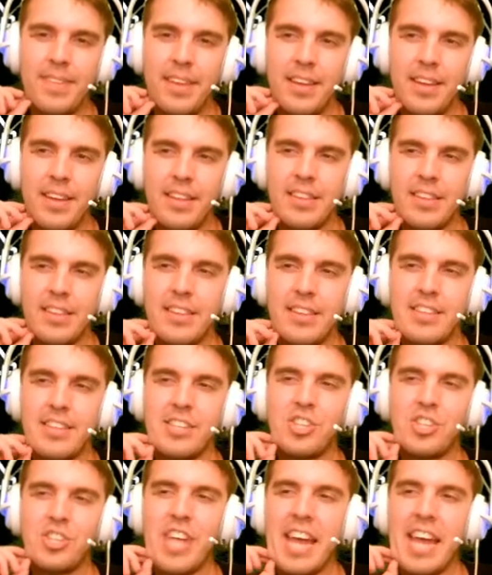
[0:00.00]
the
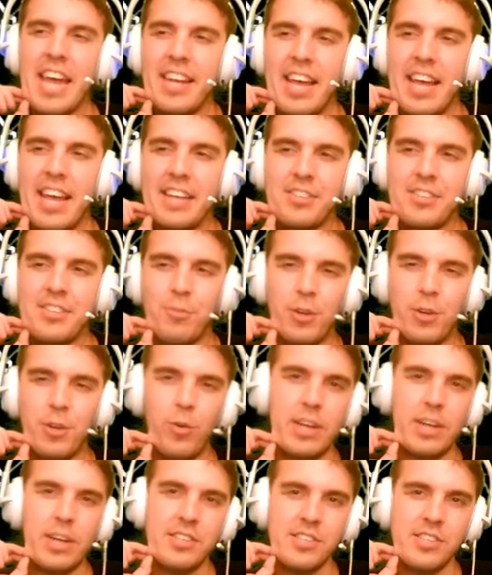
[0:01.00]
chat has a
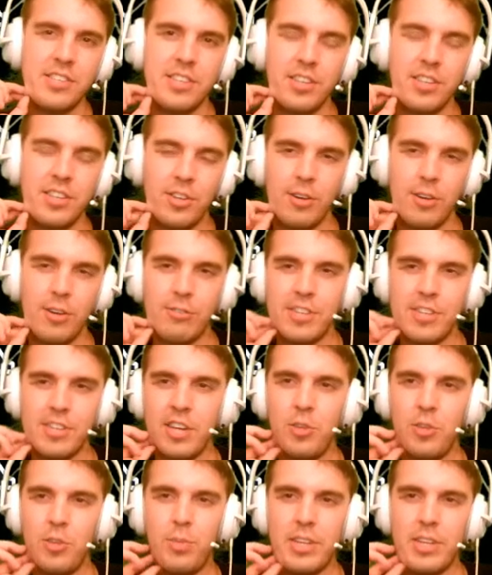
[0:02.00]
request. Ghost,
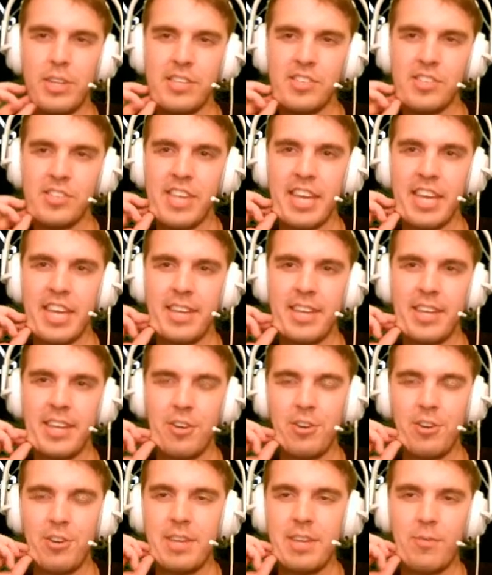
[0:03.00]
can you please say in
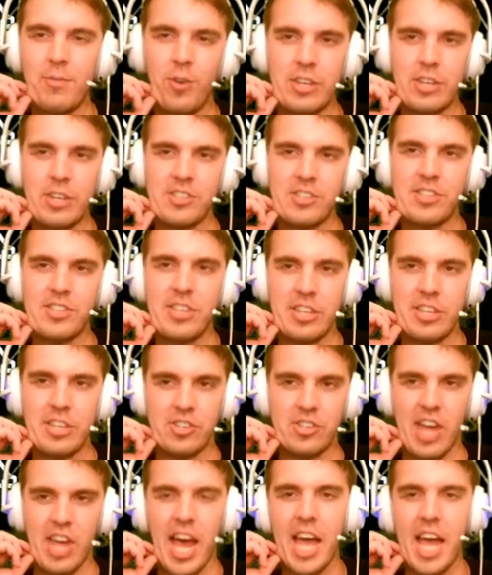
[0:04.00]
your deep voice,
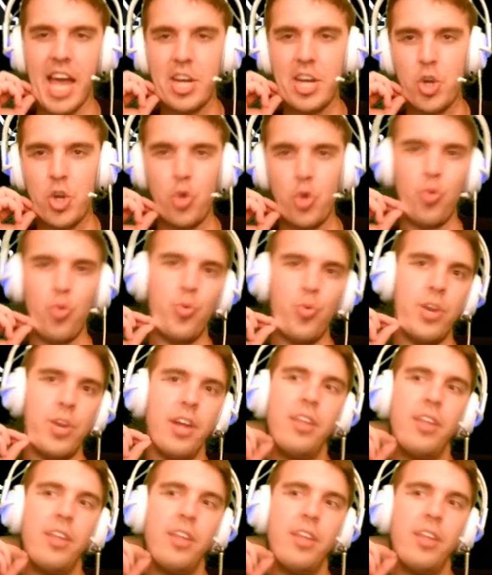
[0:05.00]
"It's high noon"?